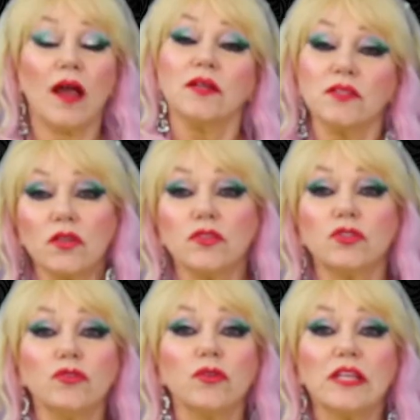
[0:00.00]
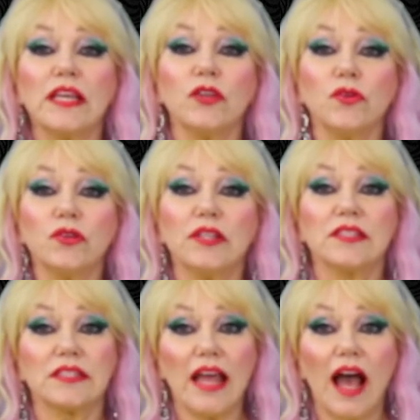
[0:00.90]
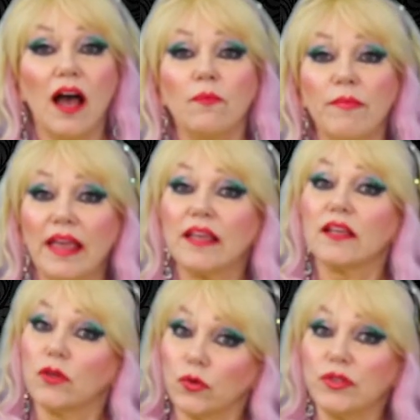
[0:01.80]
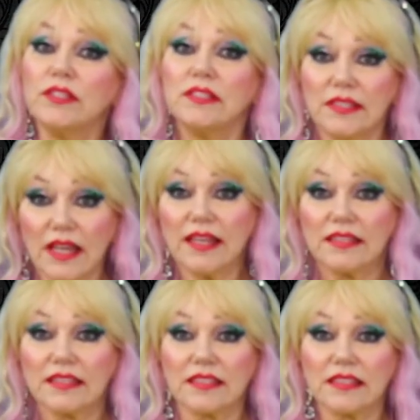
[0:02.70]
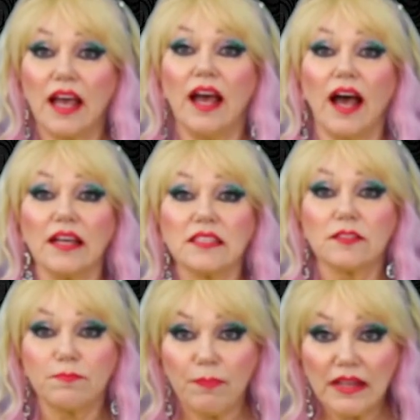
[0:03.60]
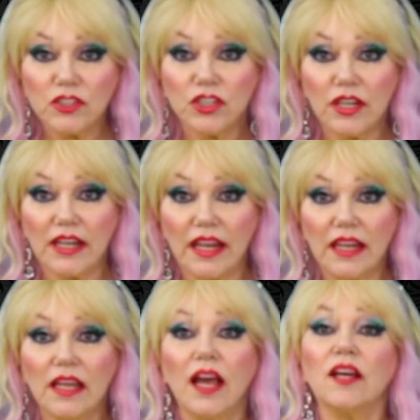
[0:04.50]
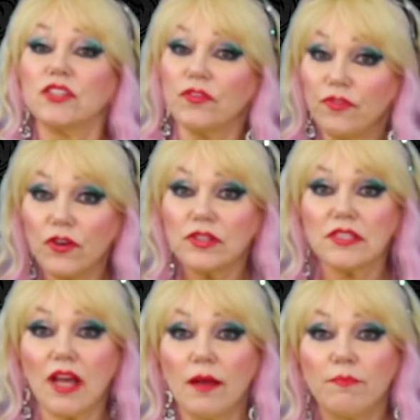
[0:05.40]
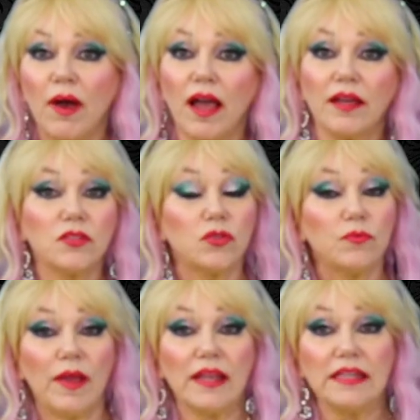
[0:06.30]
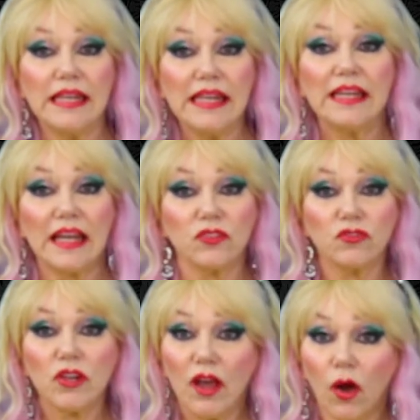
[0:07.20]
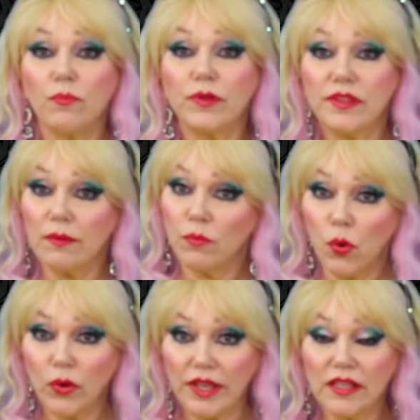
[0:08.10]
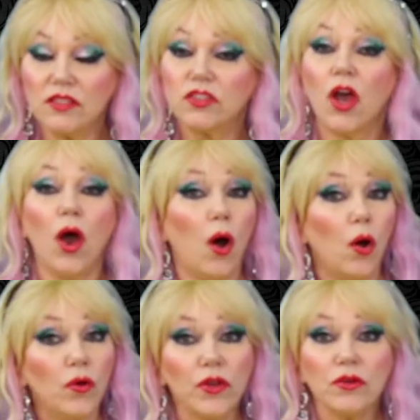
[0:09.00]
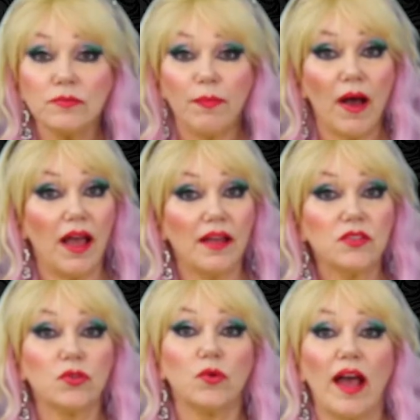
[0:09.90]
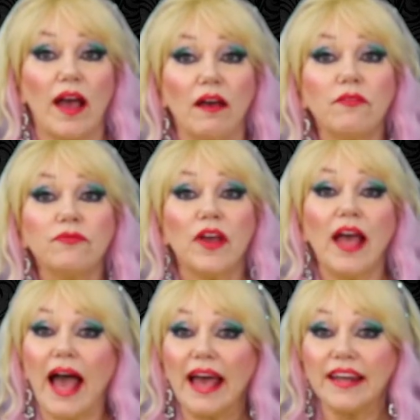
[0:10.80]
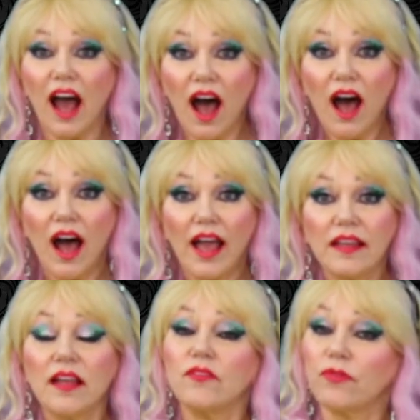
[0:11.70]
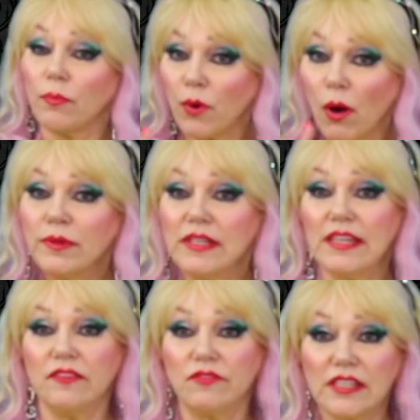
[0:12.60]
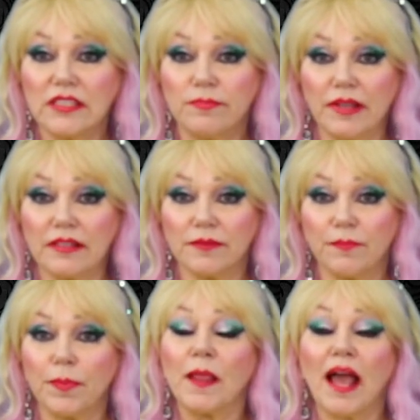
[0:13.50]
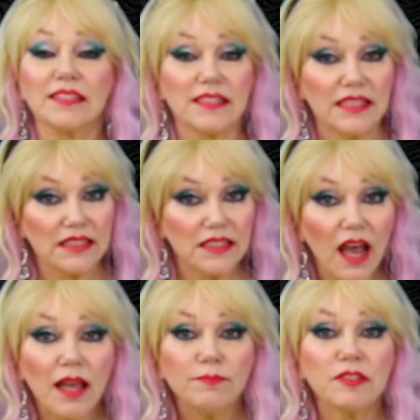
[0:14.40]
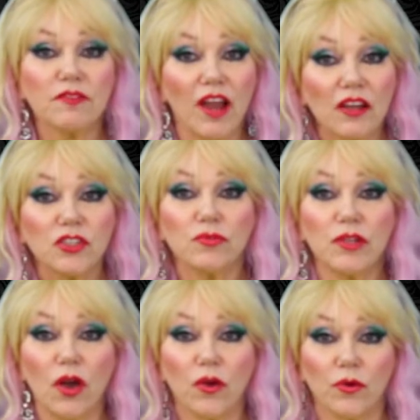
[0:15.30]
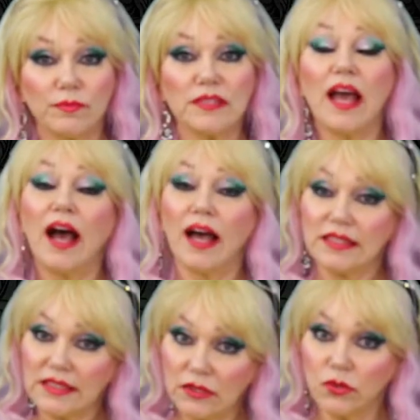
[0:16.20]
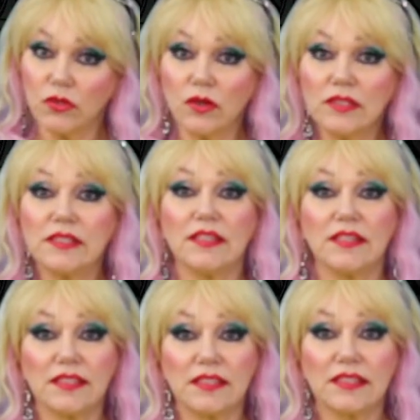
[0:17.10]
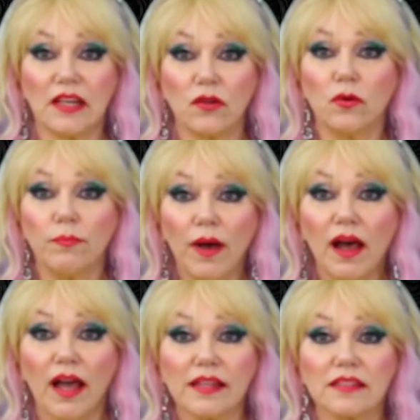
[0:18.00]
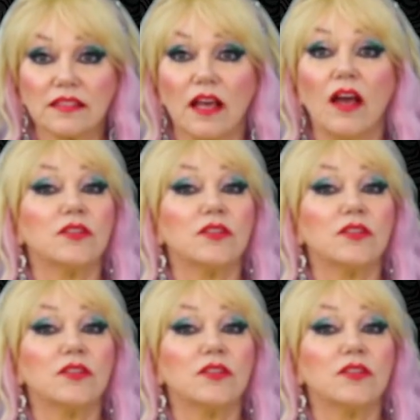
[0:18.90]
So dual key units now make good sense, especially to first-time buyers who may need extra help with their mortgage, or those buyers who have an eye for property investment, as these types of luxury homes are still considered single buys.